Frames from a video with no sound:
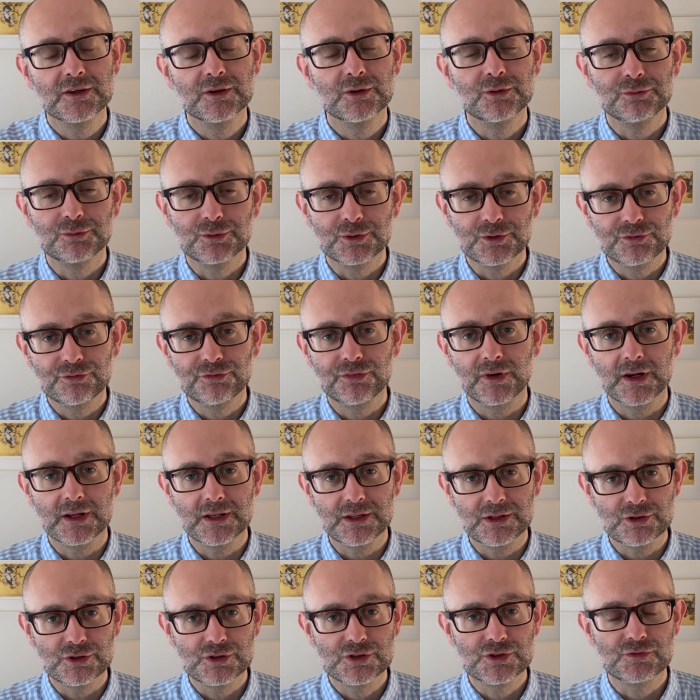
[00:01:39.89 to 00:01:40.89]
would find
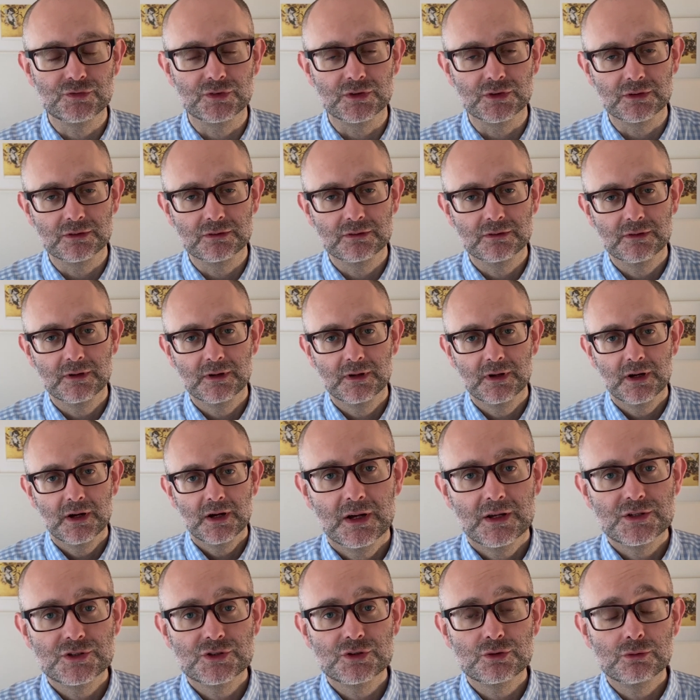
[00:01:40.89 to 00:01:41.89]
useful.
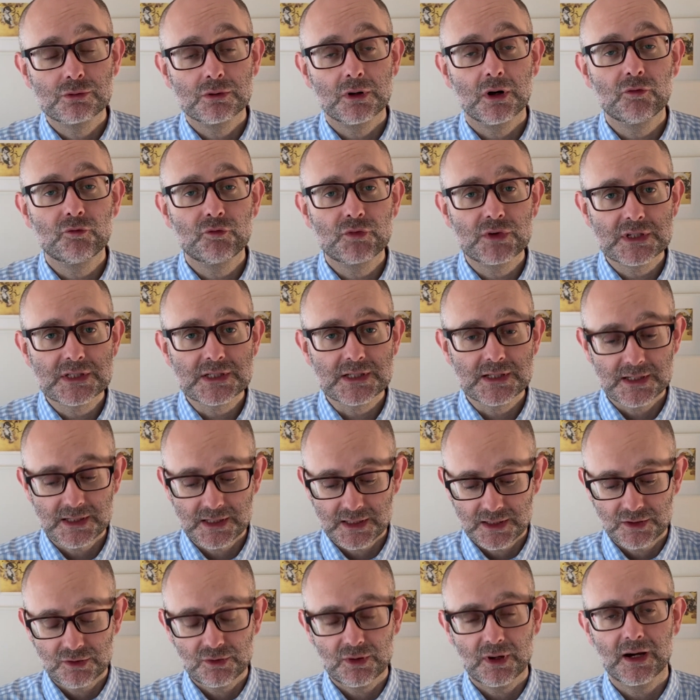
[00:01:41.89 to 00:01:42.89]
So obviously
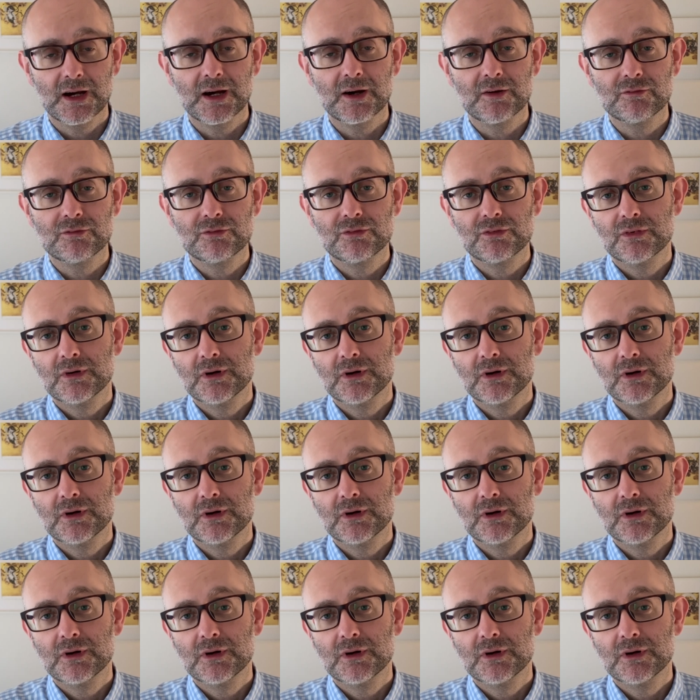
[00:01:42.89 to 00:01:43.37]
you have